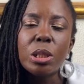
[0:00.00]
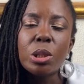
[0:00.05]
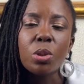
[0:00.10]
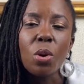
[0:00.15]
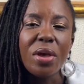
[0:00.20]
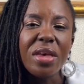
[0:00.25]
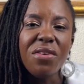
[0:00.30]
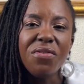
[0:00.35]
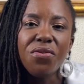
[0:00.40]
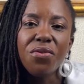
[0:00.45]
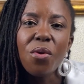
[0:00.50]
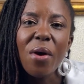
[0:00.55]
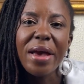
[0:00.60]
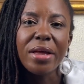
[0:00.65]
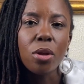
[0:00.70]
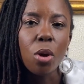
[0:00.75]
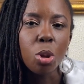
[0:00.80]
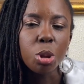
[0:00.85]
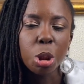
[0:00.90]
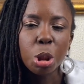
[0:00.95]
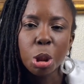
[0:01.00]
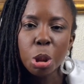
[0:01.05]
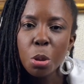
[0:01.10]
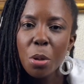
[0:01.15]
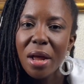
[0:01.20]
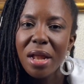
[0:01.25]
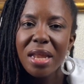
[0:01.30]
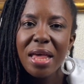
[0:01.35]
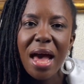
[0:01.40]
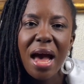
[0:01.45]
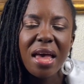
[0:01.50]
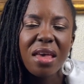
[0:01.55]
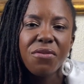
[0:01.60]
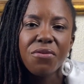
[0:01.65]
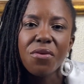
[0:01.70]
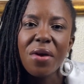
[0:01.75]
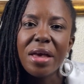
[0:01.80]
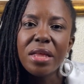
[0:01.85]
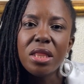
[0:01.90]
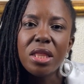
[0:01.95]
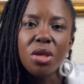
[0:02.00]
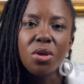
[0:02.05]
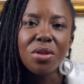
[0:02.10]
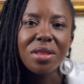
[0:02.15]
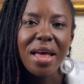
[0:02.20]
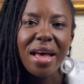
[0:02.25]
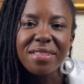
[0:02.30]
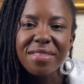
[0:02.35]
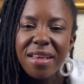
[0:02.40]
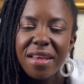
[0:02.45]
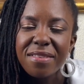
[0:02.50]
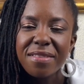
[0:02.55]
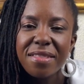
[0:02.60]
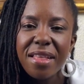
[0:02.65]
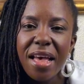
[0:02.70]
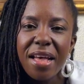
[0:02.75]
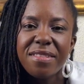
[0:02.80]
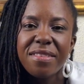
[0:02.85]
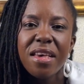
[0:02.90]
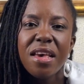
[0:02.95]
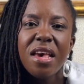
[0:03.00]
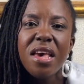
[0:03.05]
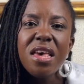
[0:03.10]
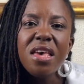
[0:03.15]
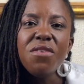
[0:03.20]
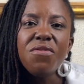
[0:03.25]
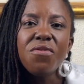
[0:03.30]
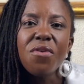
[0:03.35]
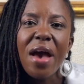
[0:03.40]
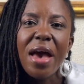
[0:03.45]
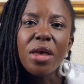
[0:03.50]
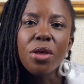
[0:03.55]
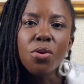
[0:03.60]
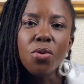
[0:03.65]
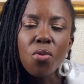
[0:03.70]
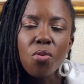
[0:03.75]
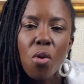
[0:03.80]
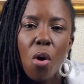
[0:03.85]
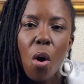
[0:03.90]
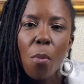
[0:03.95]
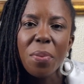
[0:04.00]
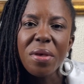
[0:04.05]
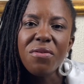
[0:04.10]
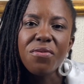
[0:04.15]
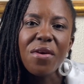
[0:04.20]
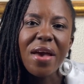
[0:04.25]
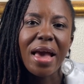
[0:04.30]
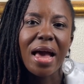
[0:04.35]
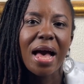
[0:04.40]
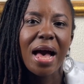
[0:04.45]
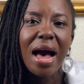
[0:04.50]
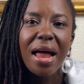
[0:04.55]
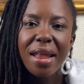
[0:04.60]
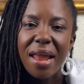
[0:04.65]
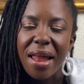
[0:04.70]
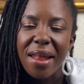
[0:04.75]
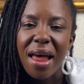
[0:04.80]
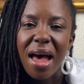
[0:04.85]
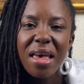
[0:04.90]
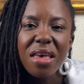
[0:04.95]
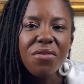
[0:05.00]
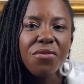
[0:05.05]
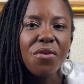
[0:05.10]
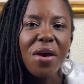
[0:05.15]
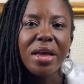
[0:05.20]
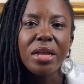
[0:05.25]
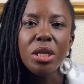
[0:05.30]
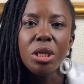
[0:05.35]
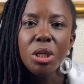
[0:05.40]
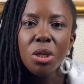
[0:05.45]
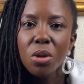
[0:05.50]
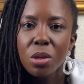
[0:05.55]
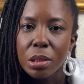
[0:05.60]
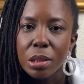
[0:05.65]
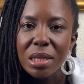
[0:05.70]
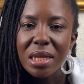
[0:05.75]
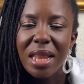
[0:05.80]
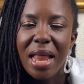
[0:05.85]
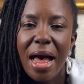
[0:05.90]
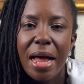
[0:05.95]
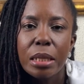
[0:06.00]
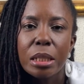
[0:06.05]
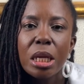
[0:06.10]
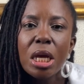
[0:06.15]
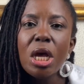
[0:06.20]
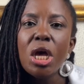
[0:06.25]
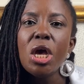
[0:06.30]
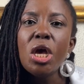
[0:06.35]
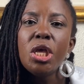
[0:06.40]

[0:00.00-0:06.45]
So if you are in Australia, if you are in the United States, if you are in Europe, if you are in Canada, if you are in New Zealand,